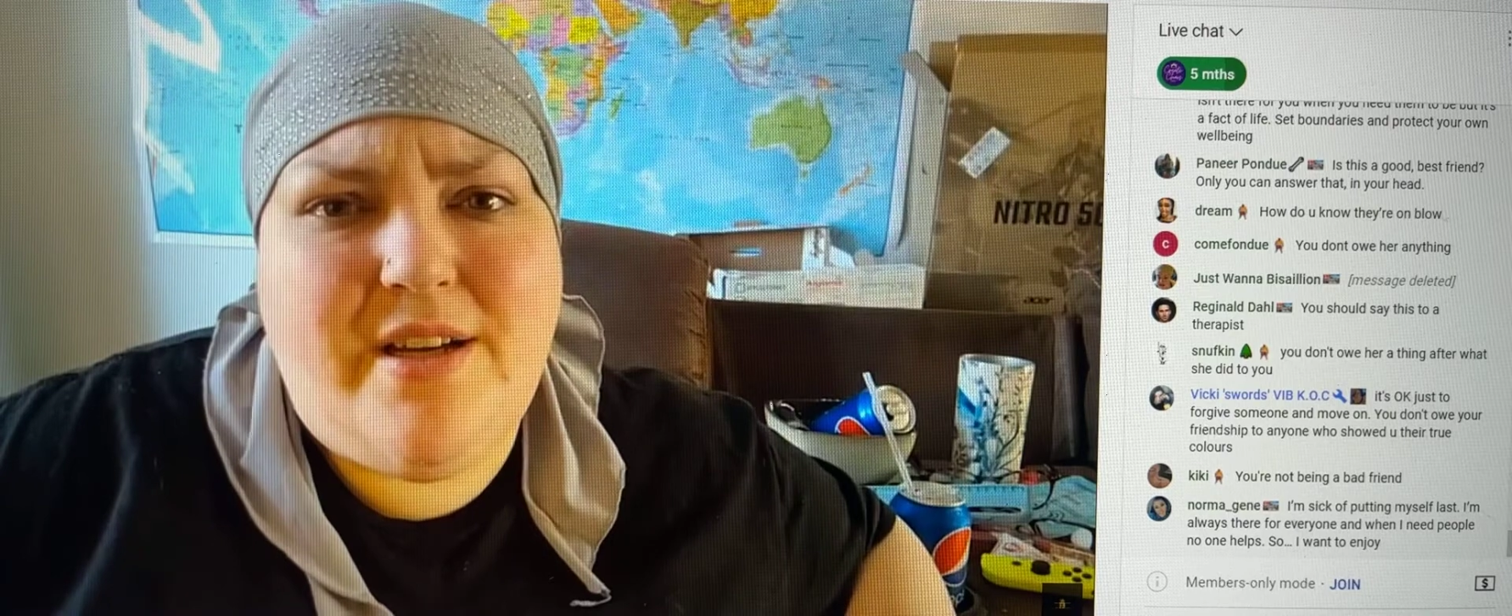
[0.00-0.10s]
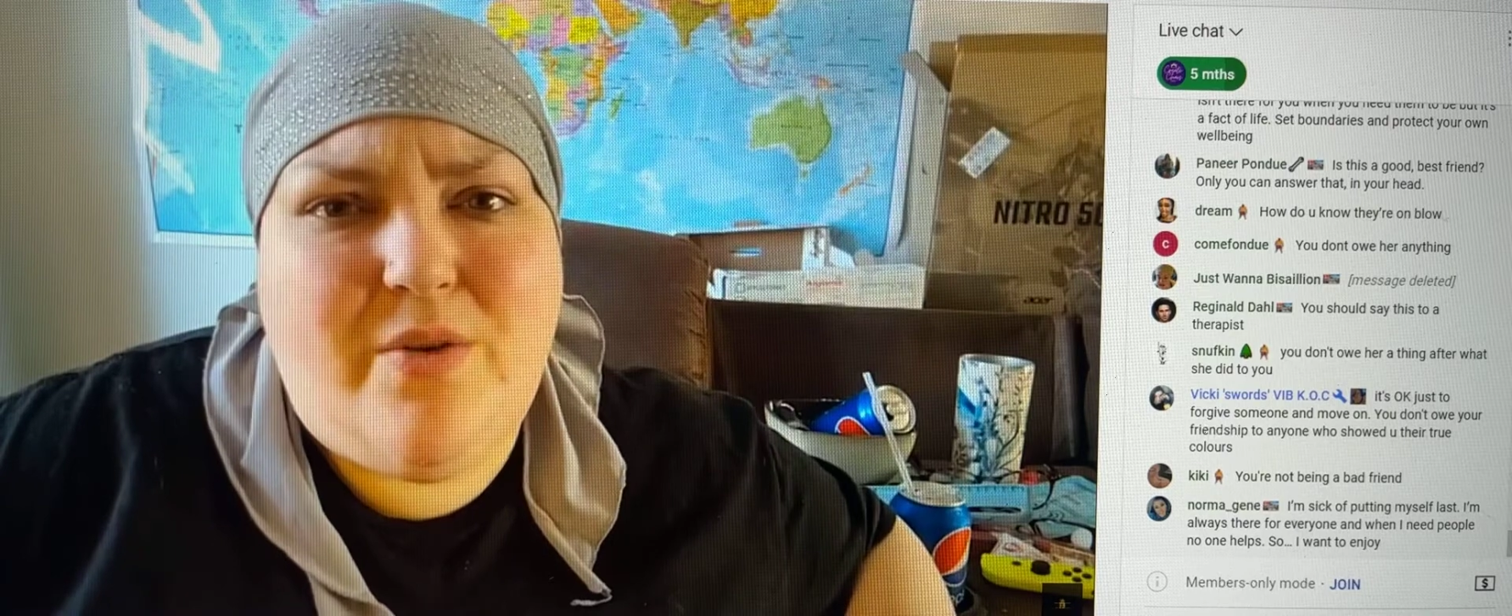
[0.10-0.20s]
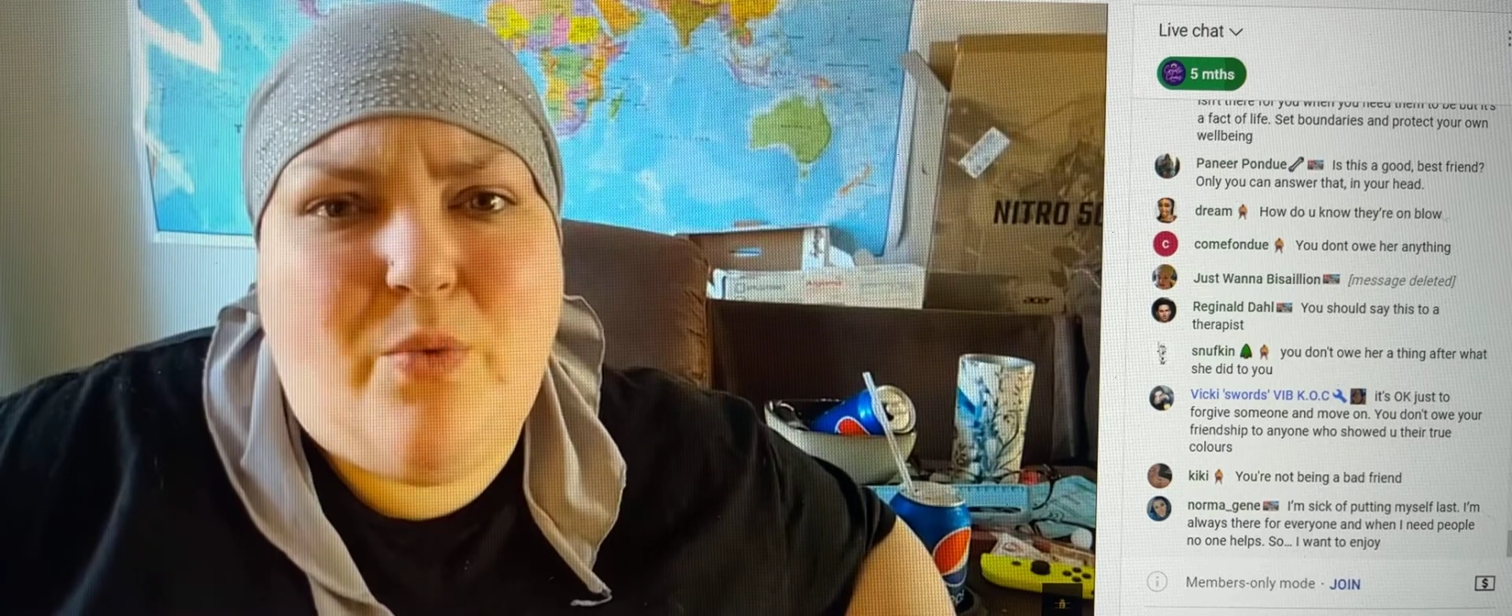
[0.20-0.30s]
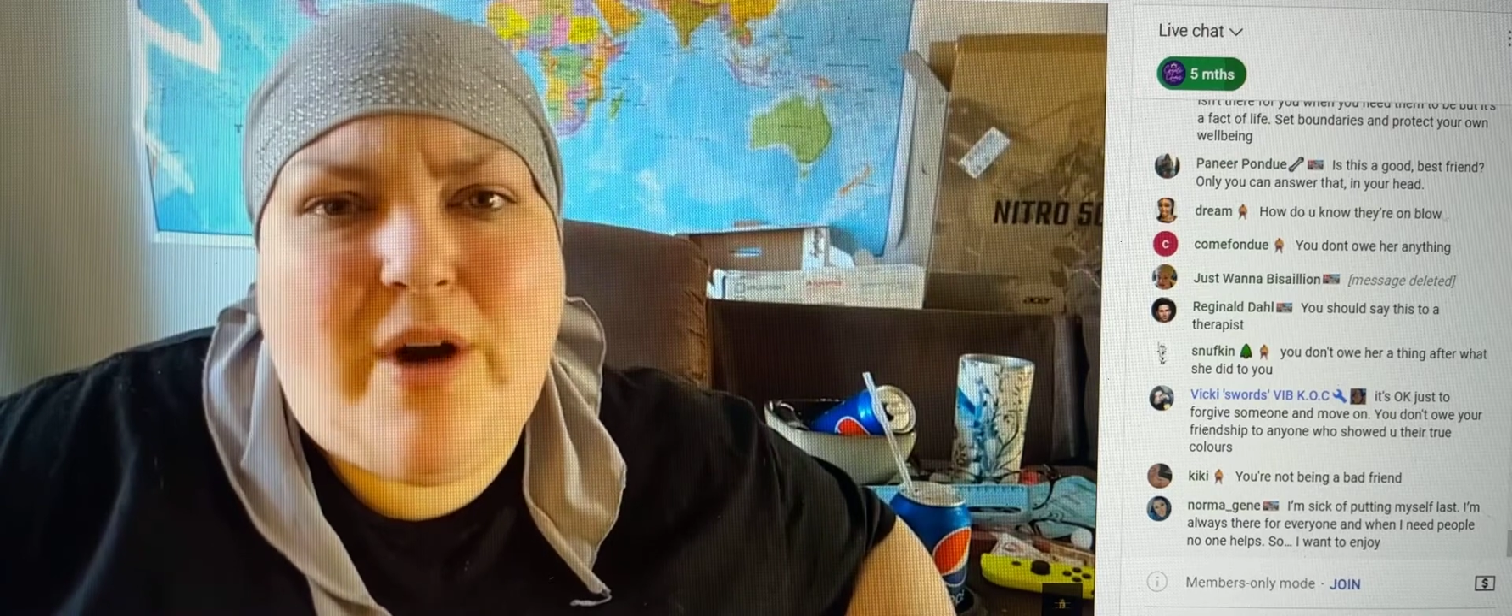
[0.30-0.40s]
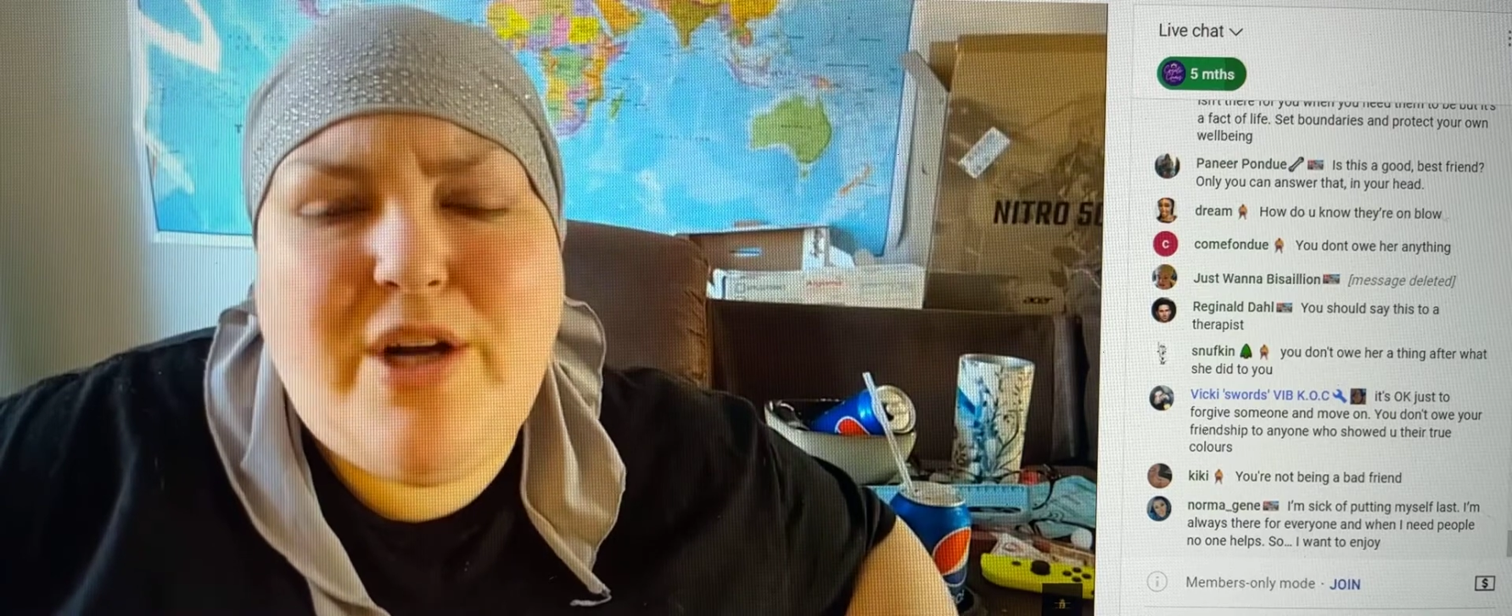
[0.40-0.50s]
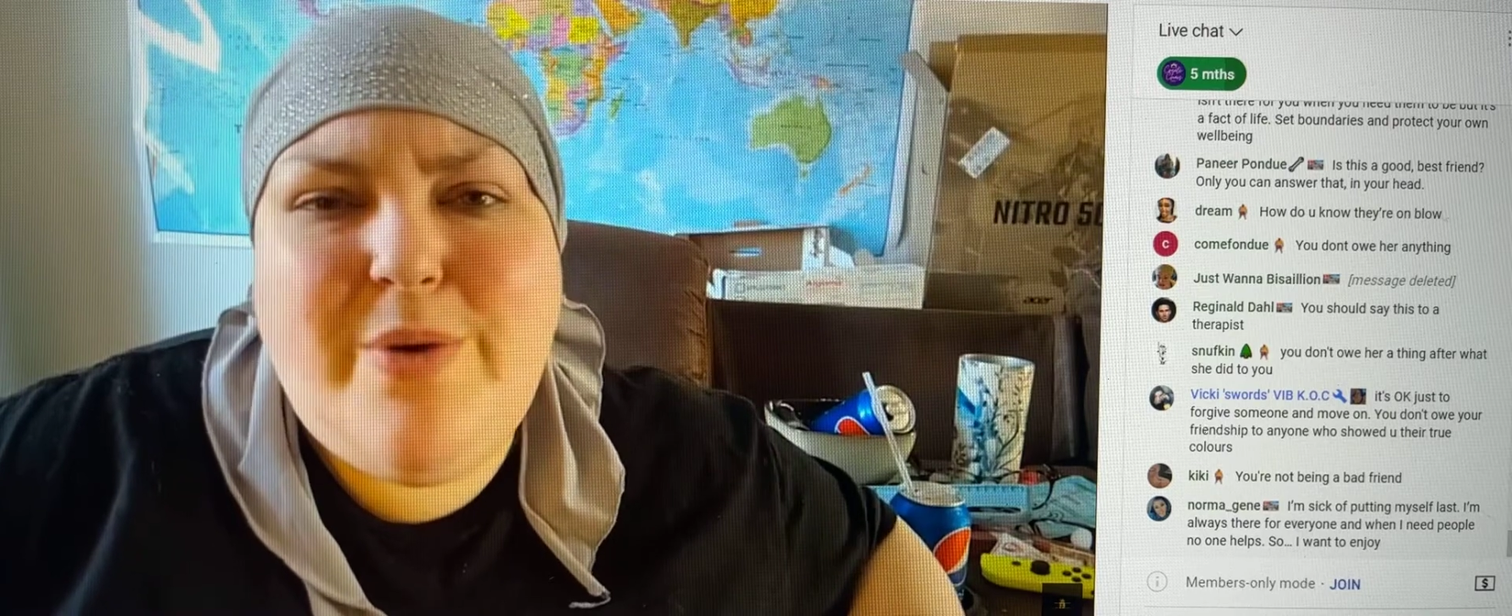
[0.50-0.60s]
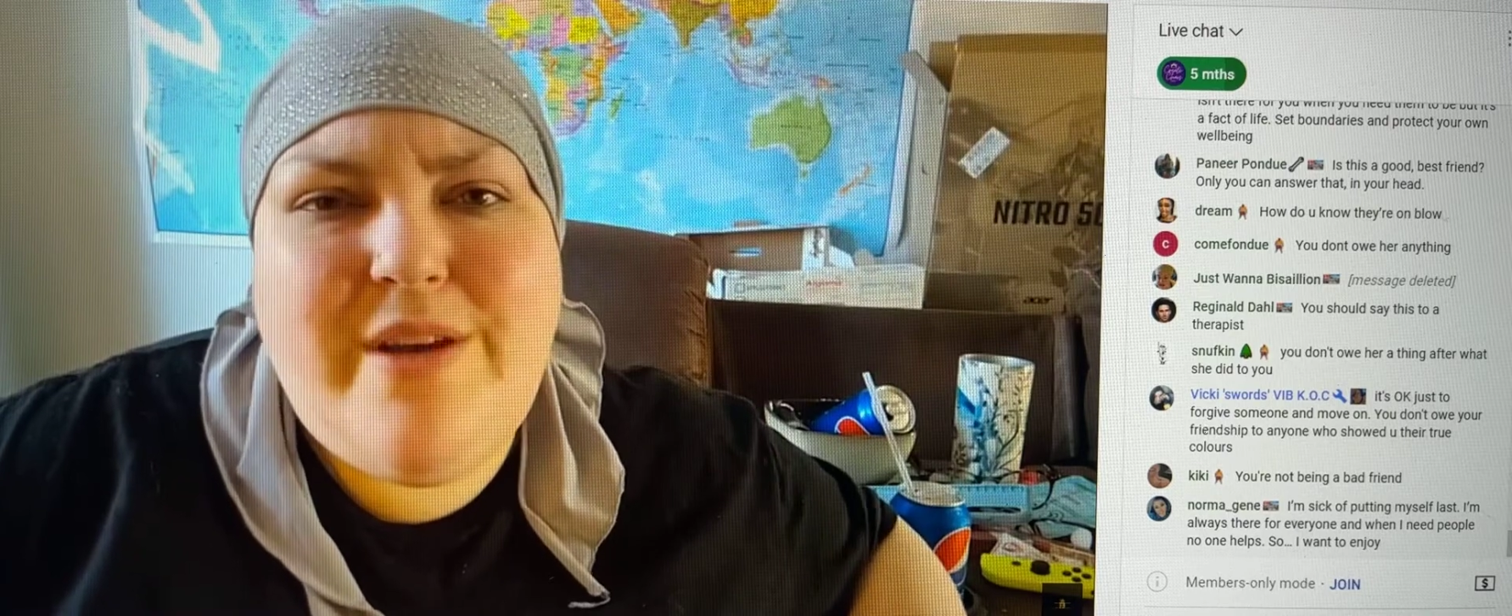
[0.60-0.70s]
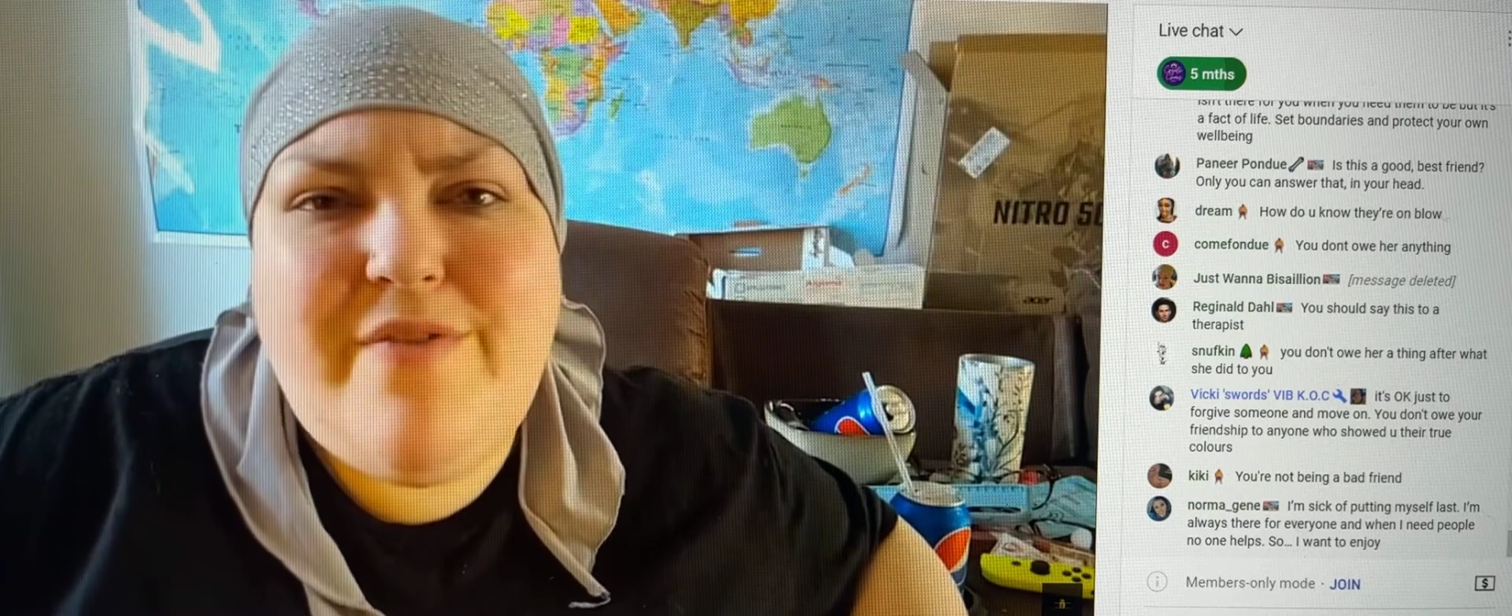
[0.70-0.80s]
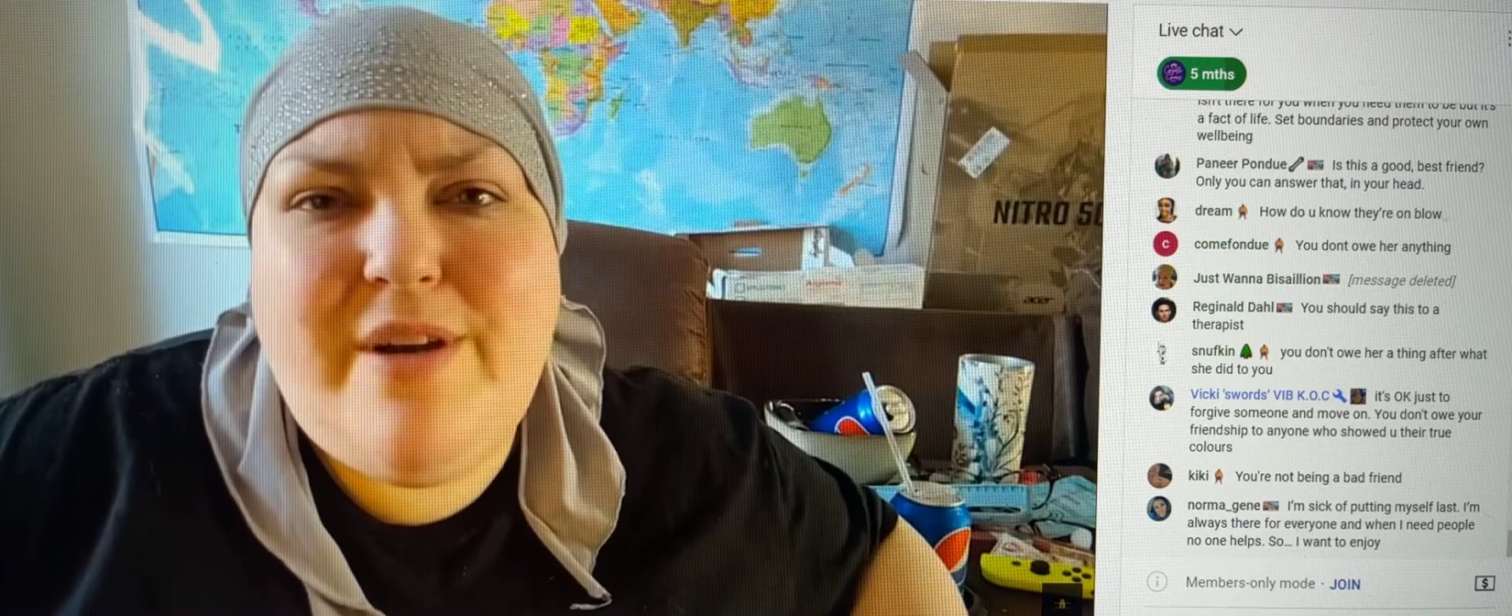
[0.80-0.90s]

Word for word: Why are you even